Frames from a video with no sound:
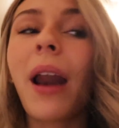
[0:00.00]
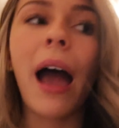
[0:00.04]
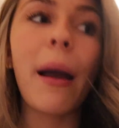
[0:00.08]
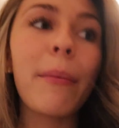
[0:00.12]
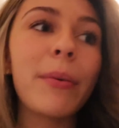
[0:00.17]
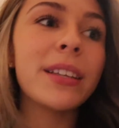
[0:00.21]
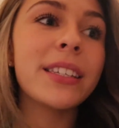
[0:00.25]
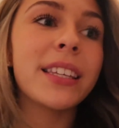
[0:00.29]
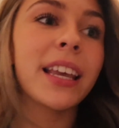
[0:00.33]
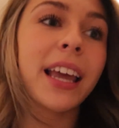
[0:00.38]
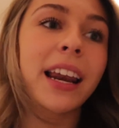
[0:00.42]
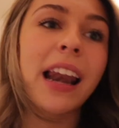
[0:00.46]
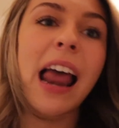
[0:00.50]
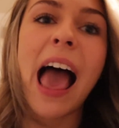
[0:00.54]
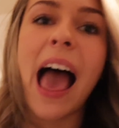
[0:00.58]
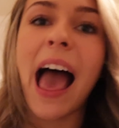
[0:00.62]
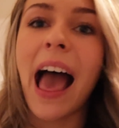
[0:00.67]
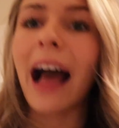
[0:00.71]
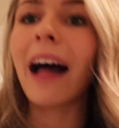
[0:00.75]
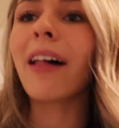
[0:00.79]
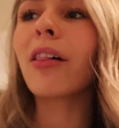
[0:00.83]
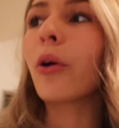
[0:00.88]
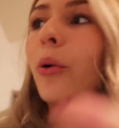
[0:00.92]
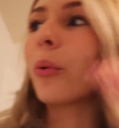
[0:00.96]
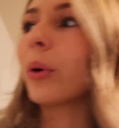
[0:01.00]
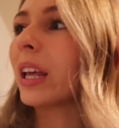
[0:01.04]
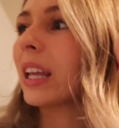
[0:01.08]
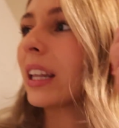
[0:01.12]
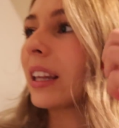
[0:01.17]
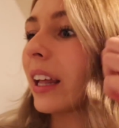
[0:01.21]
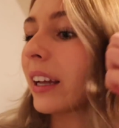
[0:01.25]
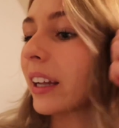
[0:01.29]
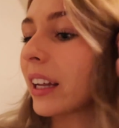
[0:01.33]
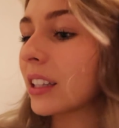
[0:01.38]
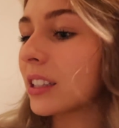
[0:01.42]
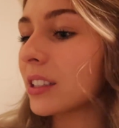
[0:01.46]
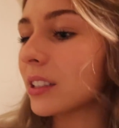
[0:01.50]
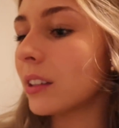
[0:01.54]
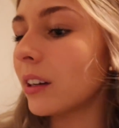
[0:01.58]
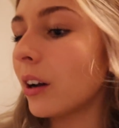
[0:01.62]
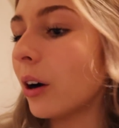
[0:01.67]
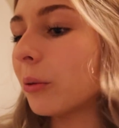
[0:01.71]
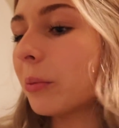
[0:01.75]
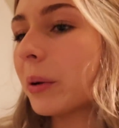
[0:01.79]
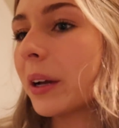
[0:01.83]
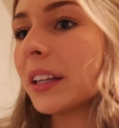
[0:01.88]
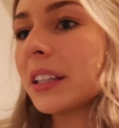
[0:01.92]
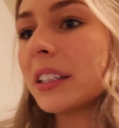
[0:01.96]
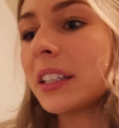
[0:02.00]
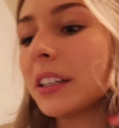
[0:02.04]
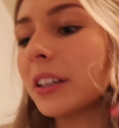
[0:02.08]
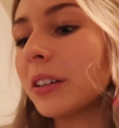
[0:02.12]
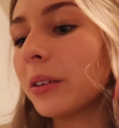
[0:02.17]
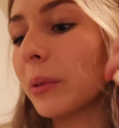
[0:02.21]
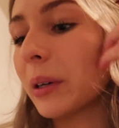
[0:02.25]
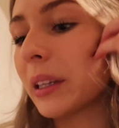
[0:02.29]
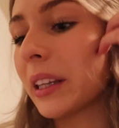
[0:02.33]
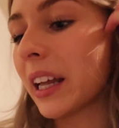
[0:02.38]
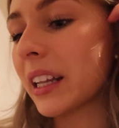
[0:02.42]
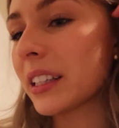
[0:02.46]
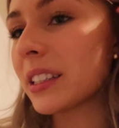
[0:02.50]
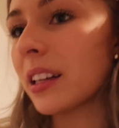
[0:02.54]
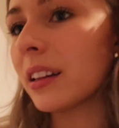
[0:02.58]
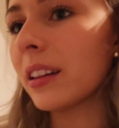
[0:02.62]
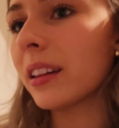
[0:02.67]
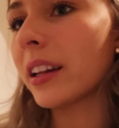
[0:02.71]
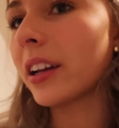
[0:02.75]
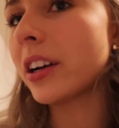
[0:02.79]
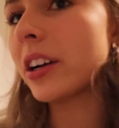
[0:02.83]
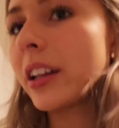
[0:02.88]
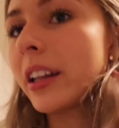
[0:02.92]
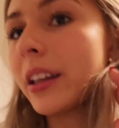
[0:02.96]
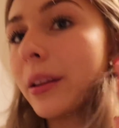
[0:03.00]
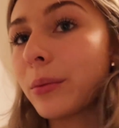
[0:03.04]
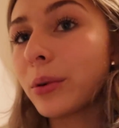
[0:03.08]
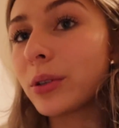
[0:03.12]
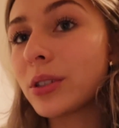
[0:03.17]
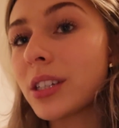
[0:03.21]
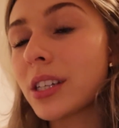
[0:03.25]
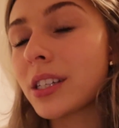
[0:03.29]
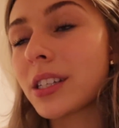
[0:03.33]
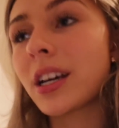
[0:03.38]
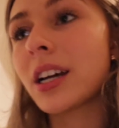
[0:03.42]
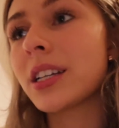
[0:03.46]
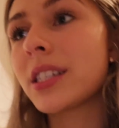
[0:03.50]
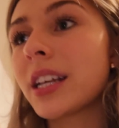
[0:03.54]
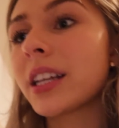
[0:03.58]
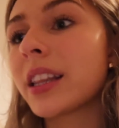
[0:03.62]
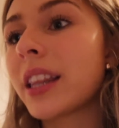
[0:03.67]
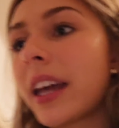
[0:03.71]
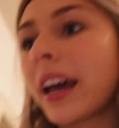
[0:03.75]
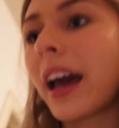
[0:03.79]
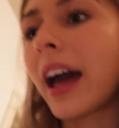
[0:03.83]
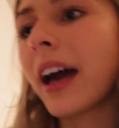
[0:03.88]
I be saying Halloween like it's no big deal when that's literally the most disgusting thing